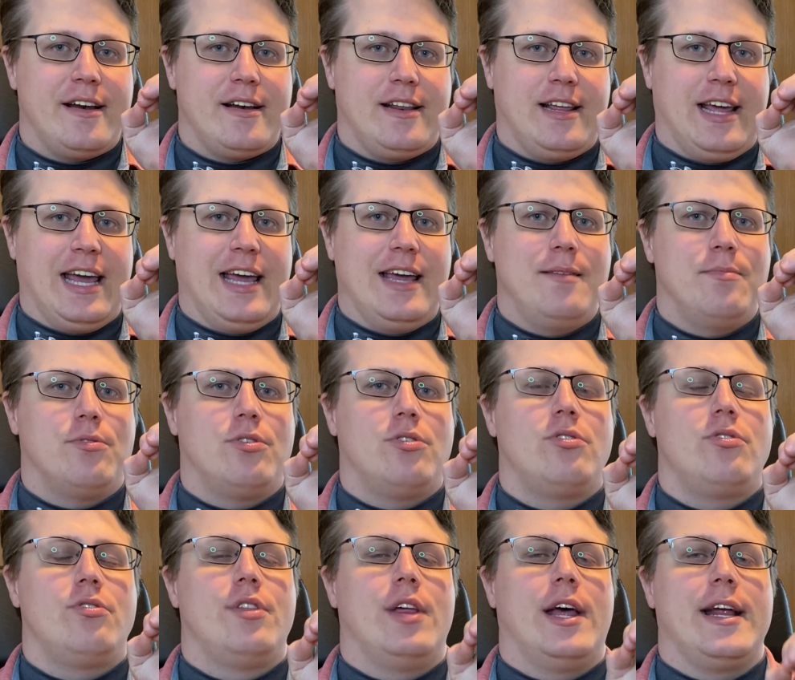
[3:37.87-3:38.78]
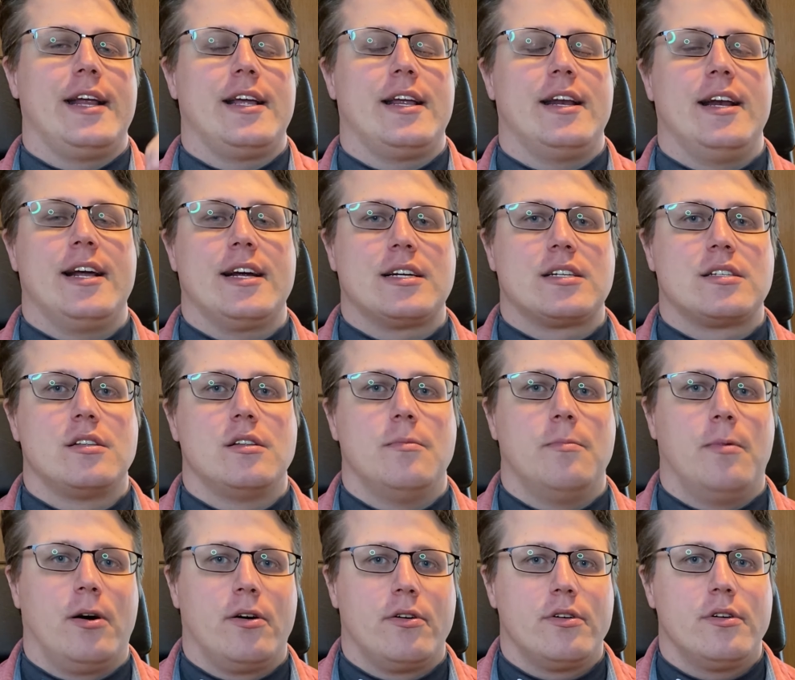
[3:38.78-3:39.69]
cable that connects to the
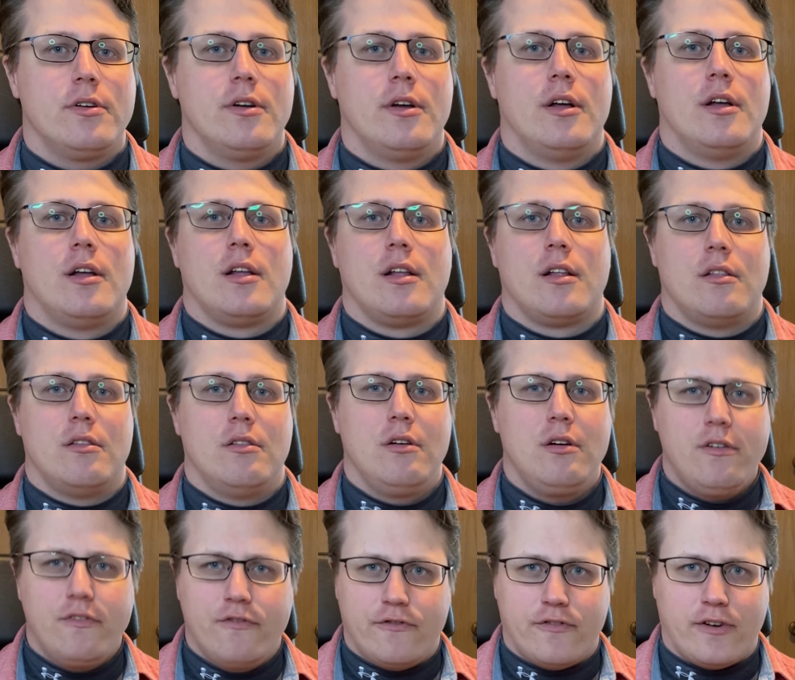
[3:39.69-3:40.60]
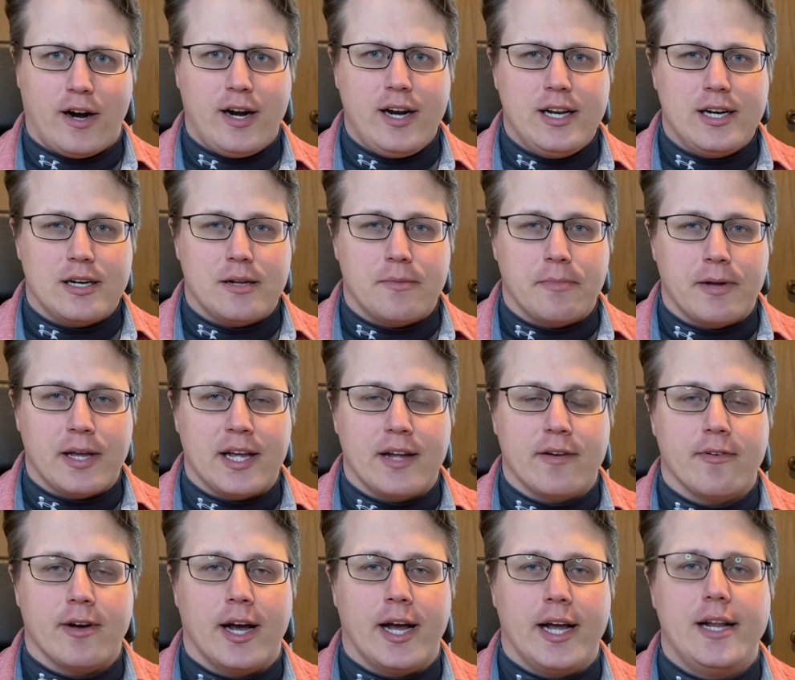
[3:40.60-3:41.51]
motor looked funny to me,
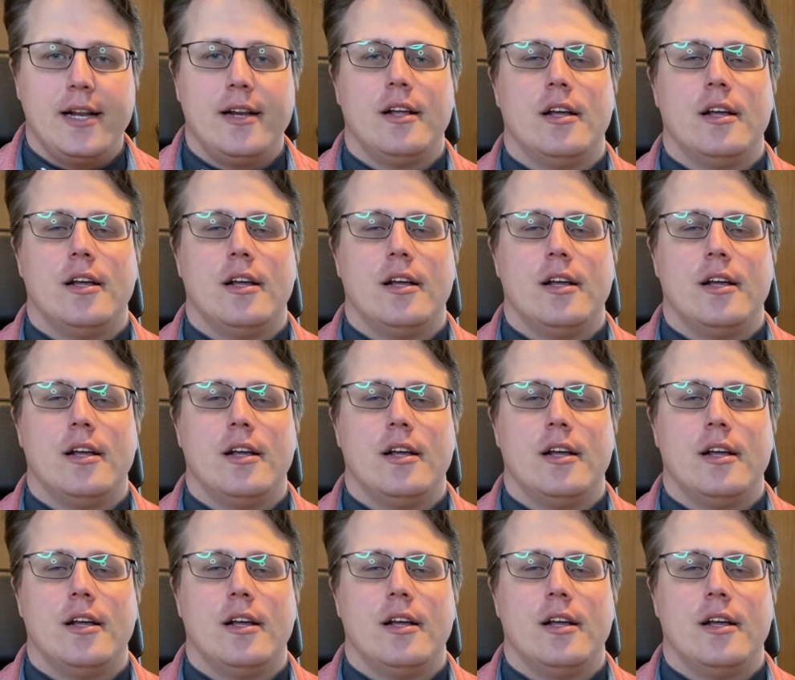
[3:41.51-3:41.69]
right?